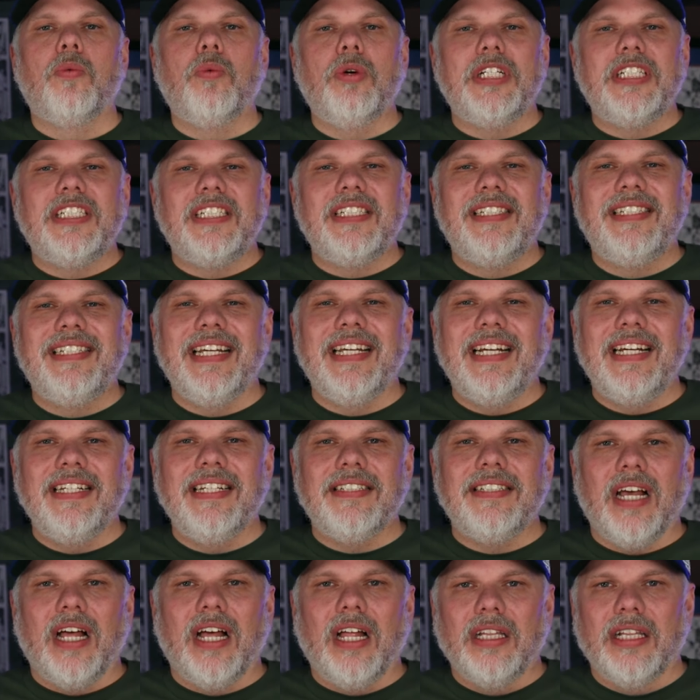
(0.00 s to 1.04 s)
which
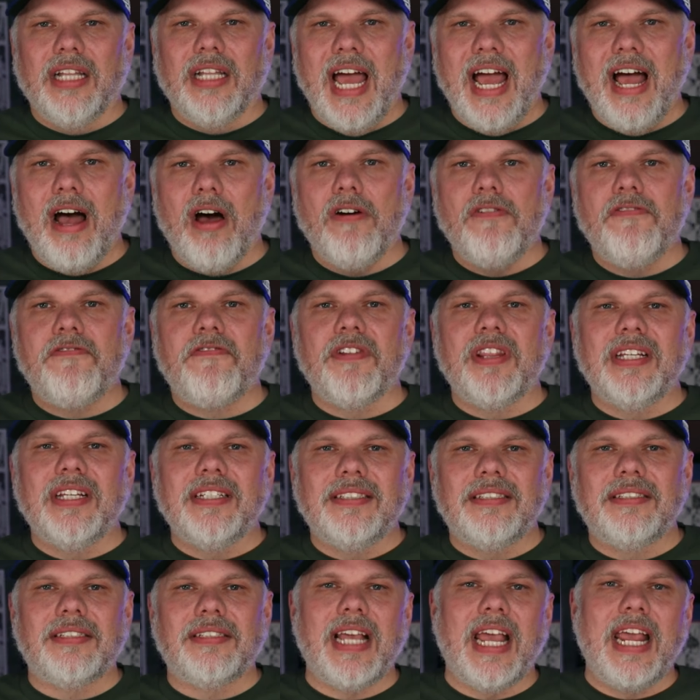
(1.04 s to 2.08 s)
didn't allow for the
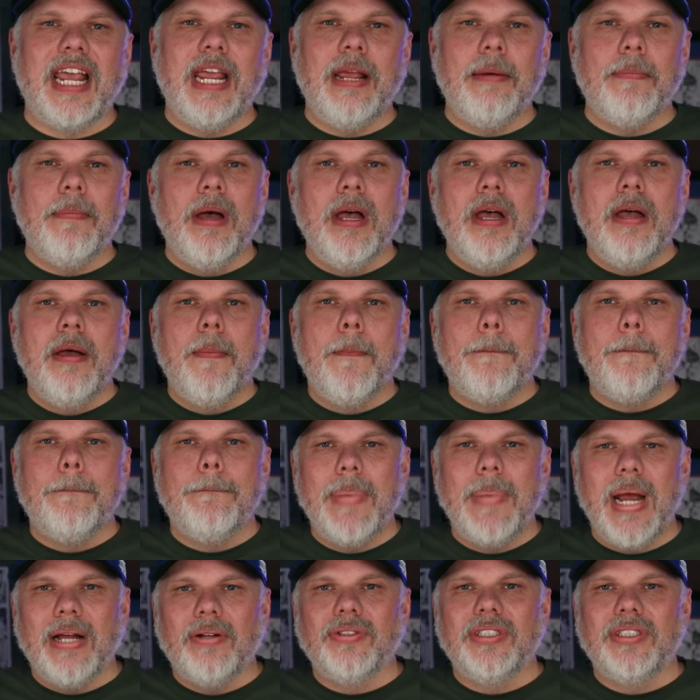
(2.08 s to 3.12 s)
same
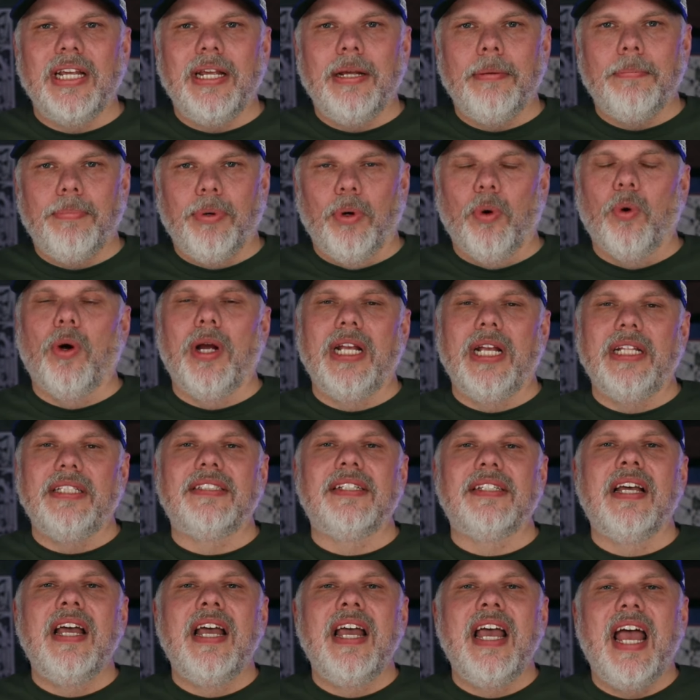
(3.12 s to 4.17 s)
mounting
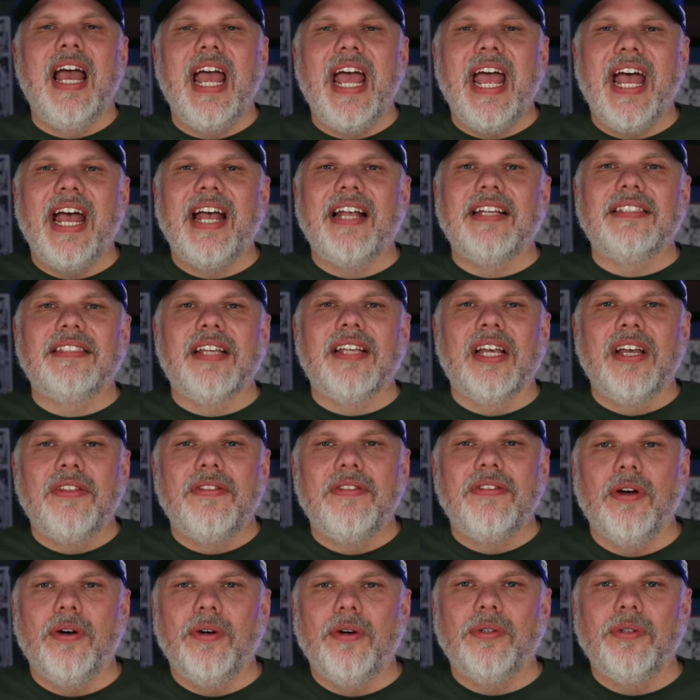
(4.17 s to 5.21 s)
points as
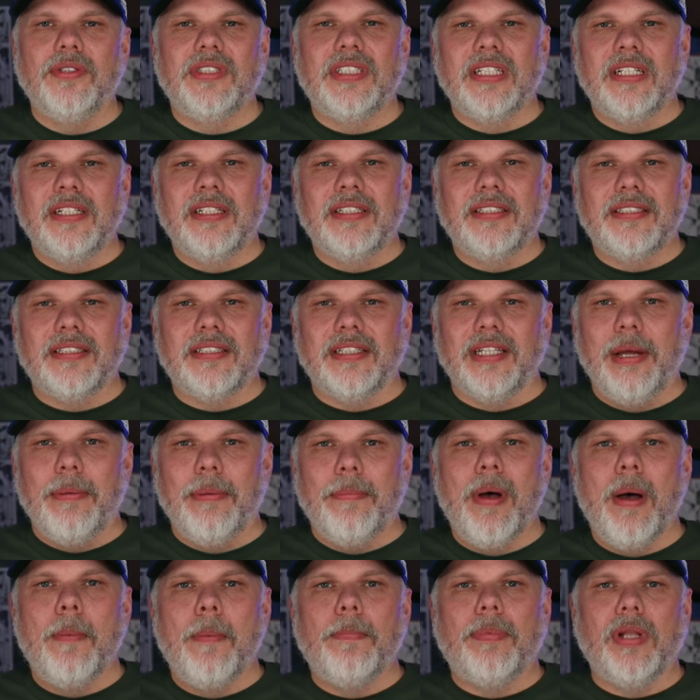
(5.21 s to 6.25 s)
those
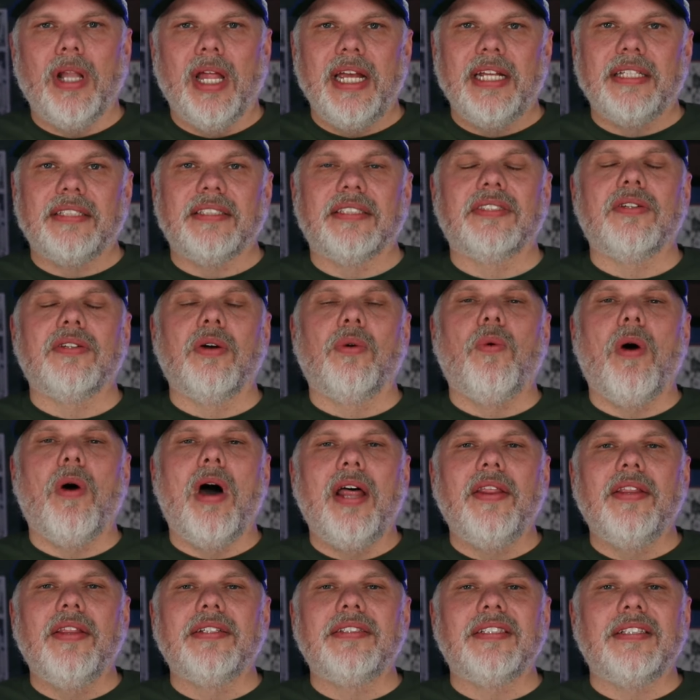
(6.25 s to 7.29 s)
Slim plates. So
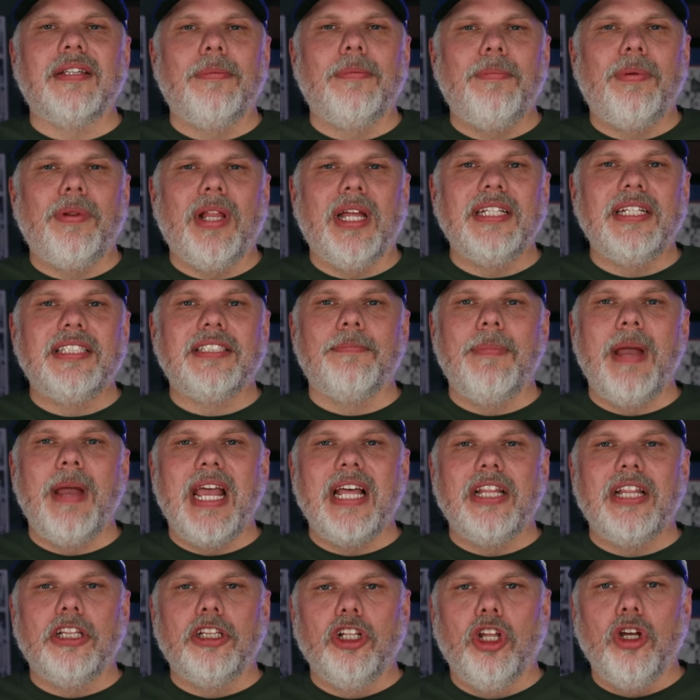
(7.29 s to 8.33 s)
while the Slim plates
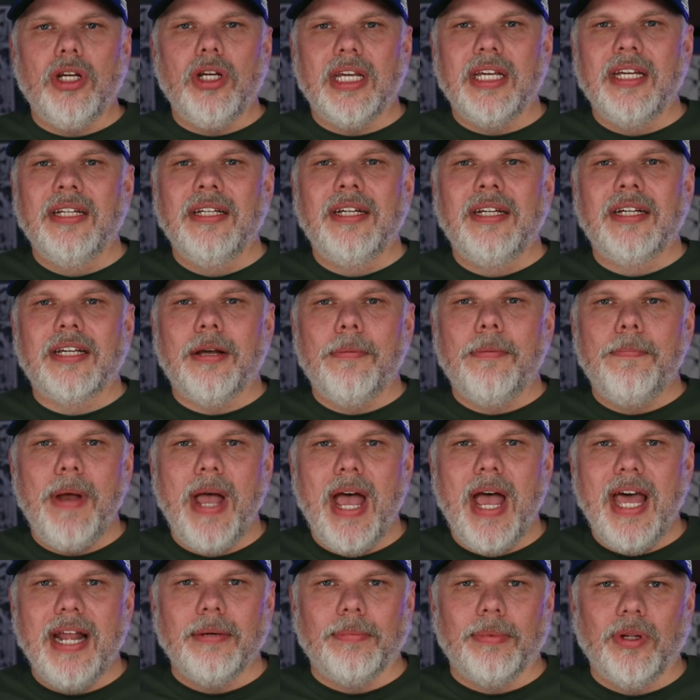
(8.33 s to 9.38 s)
may look
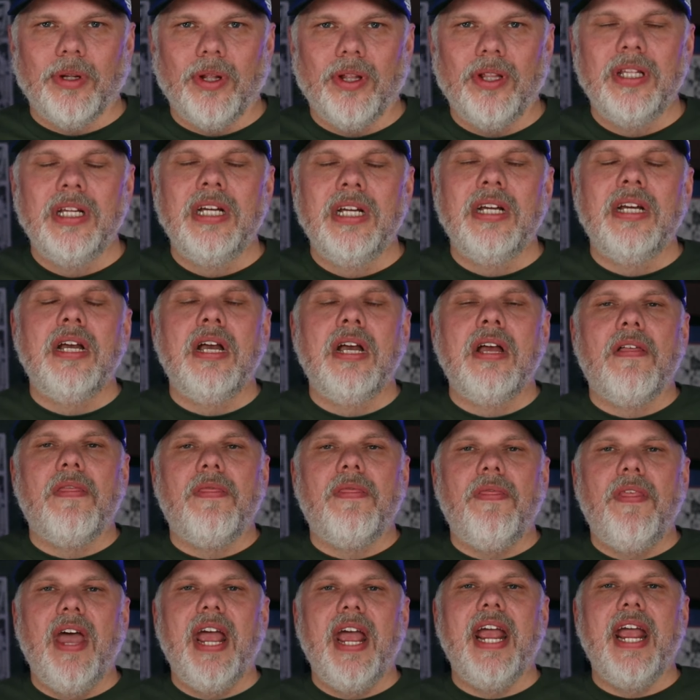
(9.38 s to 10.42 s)
compatible,
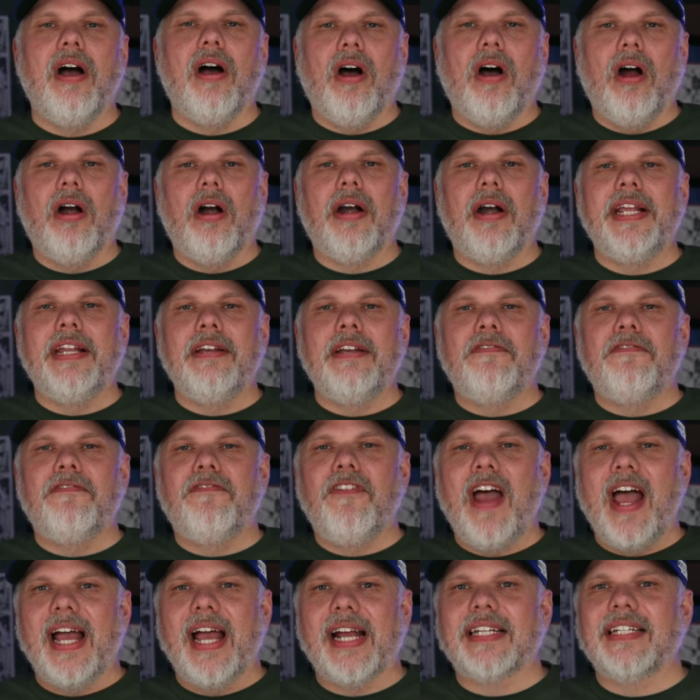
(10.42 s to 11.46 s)
they are in
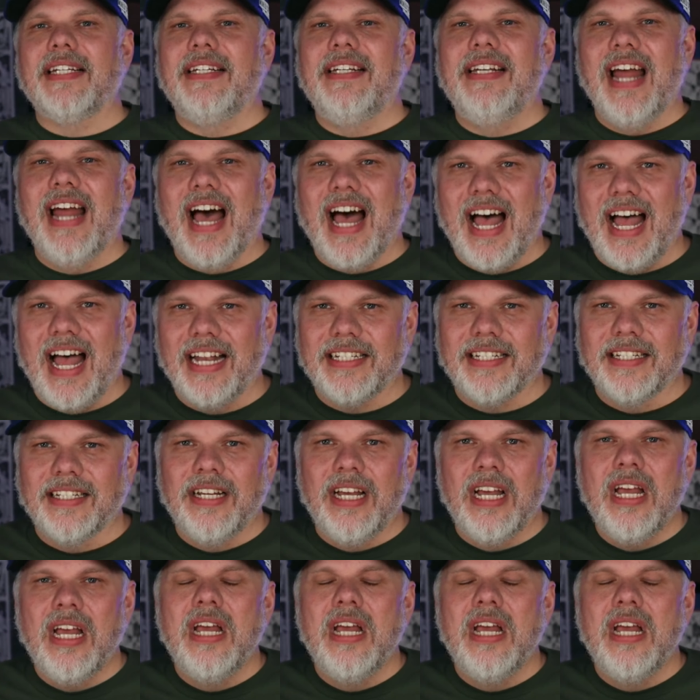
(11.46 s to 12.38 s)
fact not.